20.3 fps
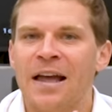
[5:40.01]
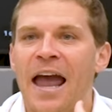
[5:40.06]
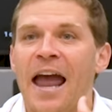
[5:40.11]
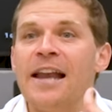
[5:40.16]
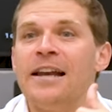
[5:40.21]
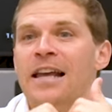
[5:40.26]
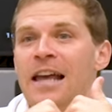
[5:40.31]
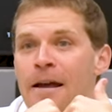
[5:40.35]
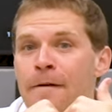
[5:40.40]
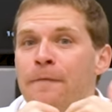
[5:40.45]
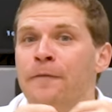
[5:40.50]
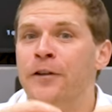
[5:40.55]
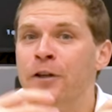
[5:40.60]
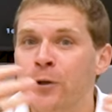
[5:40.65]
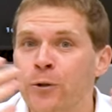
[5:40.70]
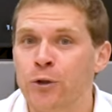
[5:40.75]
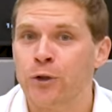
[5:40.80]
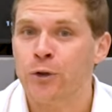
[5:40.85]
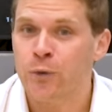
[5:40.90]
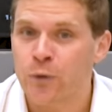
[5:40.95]
And if
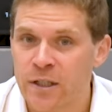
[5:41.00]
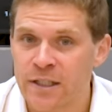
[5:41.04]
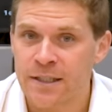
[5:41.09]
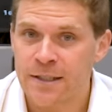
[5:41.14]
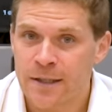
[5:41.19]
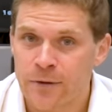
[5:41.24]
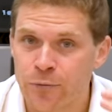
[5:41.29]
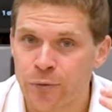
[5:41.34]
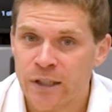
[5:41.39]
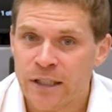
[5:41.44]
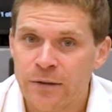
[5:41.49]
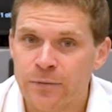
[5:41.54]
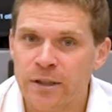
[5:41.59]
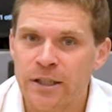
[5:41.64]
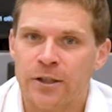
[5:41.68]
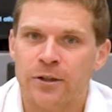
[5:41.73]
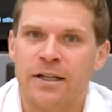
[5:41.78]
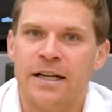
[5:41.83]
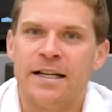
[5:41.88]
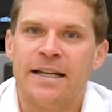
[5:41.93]
you do, this is a really,
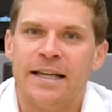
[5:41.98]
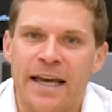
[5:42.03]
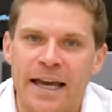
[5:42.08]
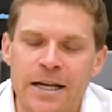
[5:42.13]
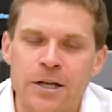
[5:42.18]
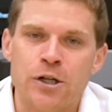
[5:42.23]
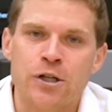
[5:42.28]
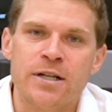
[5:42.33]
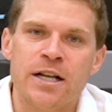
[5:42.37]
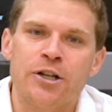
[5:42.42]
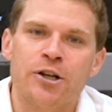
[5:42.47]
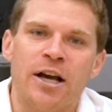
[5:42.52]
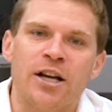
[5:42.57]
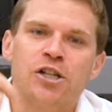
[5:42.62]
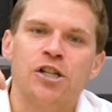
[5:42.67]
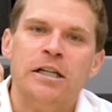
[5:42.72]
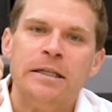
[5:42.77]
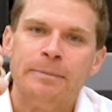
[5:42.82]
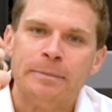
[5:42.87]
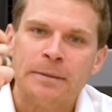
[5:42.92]
really good indication that you
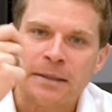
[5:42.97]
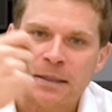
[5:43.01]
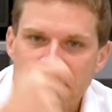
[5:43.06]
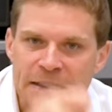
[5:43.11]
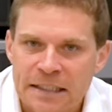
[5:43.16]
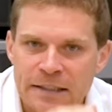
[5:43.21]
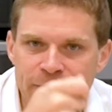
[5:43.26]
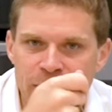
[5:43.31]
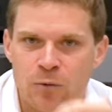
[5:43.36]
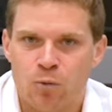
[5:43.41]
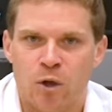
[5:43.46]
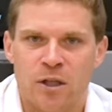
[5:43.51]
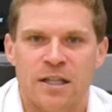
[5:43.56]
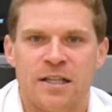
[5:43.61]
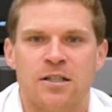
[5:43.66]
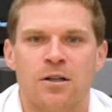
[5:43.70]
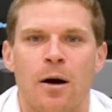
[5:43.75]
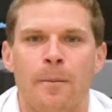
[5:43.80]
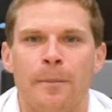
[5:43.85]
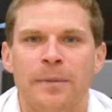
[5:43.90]
actually believe in what
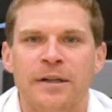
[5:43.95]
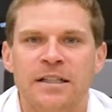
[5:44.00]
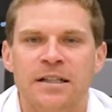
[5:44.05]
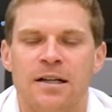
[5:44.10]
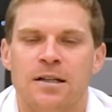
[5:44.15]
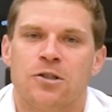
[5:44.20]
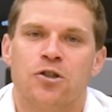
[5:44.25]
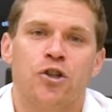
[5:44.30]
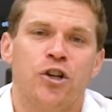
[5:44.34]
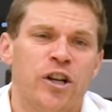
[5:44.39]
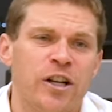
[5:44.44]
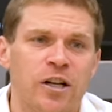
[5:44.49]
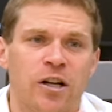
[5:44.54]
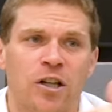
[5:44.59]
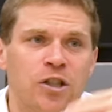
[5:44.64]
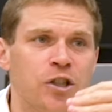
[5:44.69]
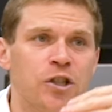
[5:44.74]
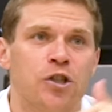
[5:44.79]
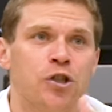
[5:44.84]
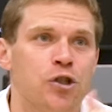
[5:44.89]
this company does. So you're
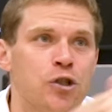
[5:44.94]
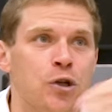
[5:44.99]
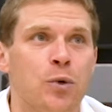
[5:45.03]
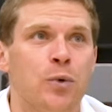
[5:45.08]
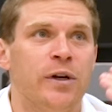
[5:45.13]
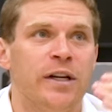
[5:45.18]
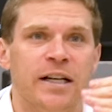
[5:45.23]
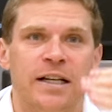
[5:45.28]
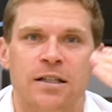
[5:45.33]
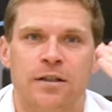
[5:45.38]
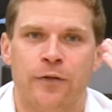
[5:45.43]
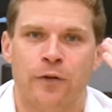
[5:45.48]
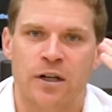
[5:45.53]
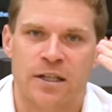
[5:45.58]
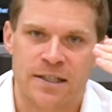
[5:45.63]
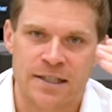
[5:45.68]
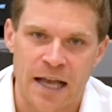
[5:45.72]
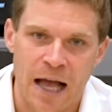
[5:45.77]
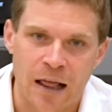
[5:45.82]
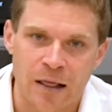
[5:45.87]
not just doing this for
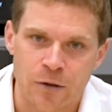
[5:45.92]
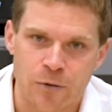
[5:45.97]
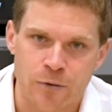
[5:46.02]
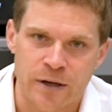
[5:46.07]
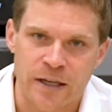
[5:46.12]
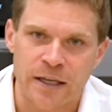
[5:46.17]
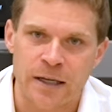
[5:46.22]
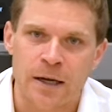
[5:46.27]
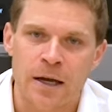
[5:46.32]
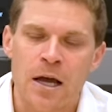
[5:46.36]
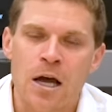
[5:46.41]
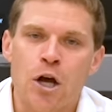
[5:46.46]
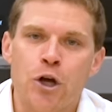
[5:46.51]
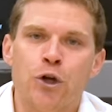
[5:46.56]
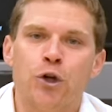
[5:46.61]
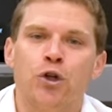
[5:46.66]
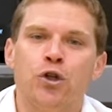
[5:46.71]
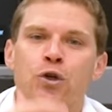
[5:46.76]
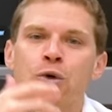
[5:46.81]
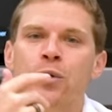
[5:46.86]
the salary,
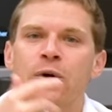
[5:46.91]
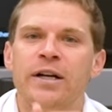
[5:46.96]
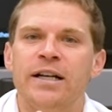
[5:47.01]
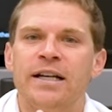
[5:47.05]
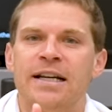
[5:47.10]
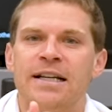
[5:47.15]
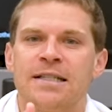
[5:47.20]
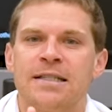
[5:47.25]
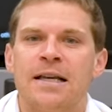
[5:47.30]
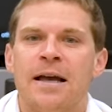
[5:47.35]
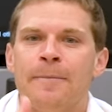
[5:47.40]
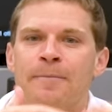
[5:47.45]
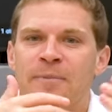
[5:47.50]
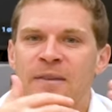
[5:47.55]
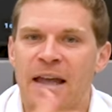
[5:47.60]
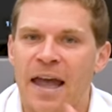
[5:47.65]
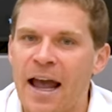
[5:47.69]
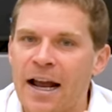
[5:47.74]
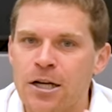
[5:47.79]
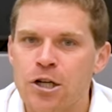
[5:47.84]
you're doing this
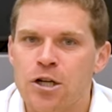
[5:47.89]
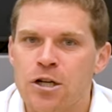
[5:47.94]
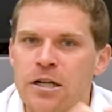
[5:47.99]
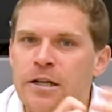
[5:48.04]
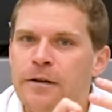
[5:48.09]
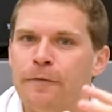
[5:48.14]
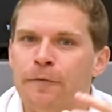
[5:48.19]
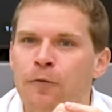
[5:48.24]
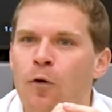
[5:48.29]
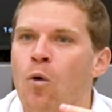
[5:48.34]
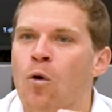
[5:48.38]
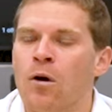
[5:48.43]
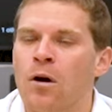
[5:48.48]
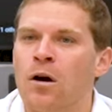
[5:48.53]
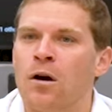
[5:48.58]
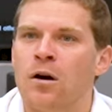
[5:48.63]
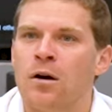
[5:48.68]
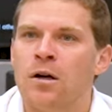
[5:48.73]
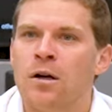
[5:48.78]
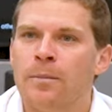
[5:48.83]
actually
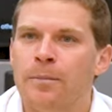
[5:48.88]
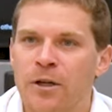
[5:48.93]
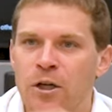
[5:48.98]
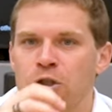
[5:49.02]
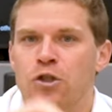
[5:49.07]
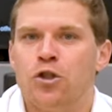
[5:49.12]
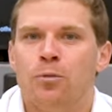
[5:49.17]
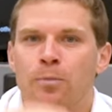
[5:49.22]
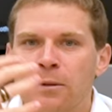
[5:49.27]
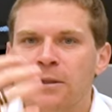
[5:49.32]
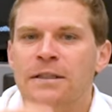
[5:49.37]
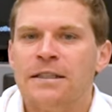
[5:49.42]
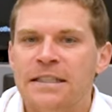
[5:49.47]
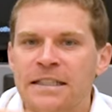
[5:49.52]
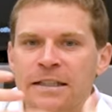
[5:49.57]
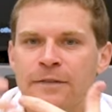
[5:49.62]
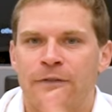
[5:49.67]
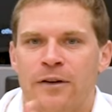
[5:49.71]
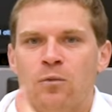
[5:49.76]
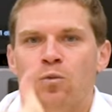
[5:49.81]
because you
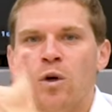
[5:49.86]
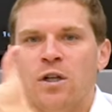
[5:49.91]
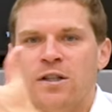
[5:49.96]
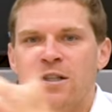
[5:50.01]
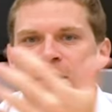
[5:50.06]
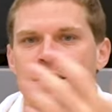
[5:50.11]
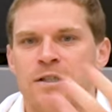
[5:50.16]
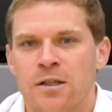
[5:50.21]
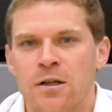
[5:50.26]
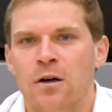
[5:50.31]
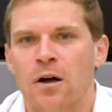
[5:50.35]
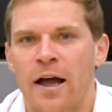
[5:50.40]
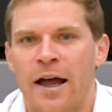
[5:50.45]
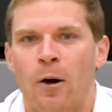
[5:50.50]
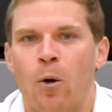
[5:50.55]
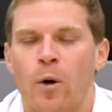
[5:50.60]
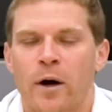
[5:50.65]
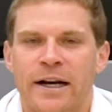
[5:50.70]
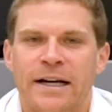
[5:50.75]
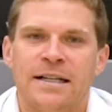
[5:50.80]
believe in what this
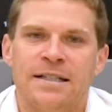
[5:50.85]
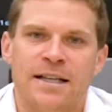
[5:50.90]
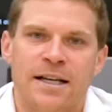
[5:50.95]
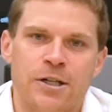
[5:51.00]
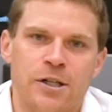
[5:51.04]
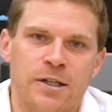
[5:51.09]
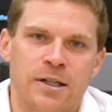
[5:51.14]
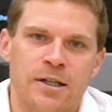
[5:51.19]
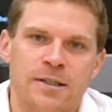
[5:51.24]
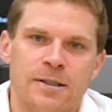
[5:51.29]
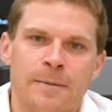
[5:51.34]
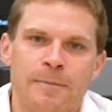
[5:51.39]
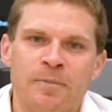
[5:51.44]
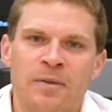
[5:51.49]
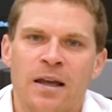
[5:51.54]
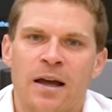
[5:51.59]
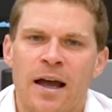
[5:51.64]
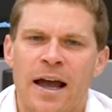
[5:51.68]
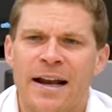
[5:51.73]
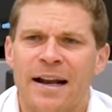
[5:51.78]
organization does.
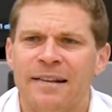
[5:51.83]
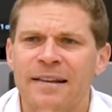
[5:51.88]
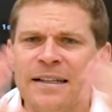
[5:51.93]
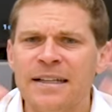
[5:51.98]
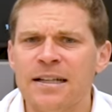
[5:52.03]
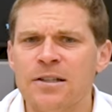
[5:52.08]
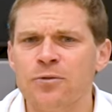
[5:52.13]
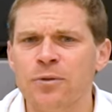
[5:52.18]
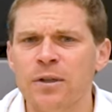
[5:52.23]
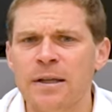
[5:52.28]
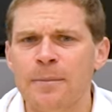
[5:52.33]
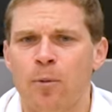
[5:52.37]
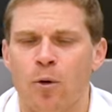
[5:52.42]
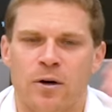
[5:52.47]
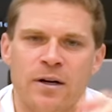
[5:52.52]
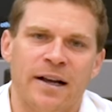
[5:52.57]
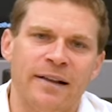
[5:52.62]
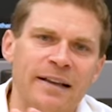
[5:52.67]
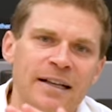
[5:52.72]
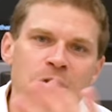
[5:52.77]
And I think that's really
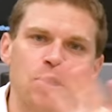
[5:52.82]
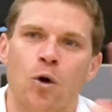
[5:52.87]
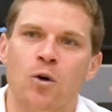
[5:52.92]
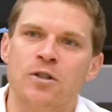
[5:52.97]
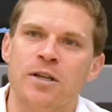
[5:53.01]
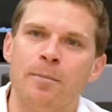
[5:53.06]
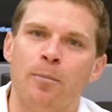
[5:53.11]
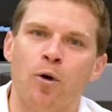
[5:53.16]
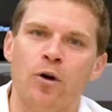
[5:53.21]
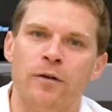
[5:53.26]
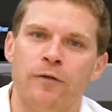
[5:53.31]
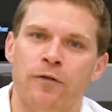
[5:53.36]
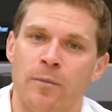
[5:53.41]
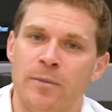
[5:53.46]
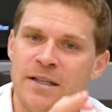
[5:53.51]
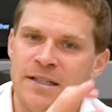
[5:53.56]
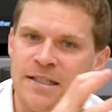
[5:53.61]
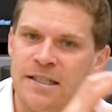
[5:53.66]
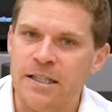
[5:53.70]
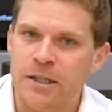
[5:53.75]
important. I think it's also important
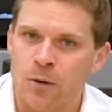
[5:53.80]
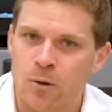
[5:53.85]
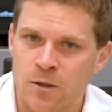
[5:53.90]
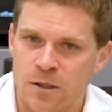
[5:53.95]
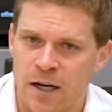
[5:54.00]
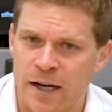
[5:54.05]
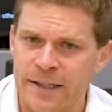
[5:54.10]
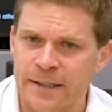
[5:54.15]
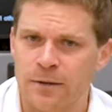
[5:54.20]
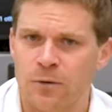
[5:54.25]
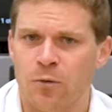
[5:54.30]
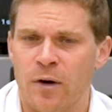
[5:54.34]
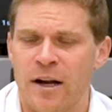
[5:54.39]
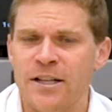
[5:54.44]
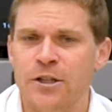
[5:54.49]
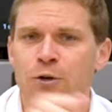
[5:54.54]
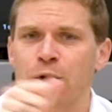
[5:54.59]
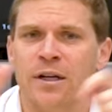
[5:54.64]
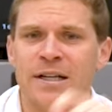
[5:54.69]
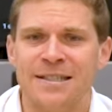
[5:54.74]
from the CEO side,
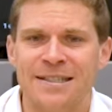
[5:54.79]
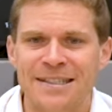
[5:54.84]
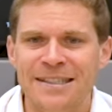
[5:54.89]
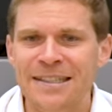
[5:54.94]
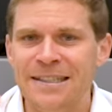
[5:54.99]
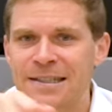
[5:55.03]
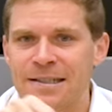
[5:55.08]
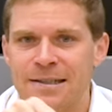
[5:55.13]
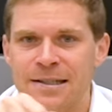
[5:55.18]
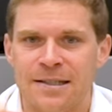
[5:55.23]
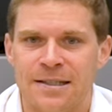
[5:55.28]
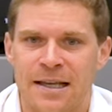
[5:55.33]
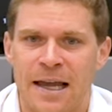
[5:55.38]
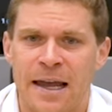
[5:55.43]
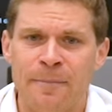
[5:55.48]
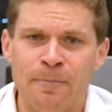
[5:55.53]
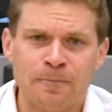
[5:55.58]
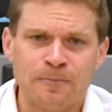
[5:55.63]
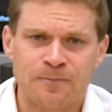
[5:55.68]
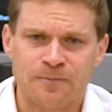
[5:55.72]
right? You're going to see this the
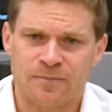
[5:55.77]
same.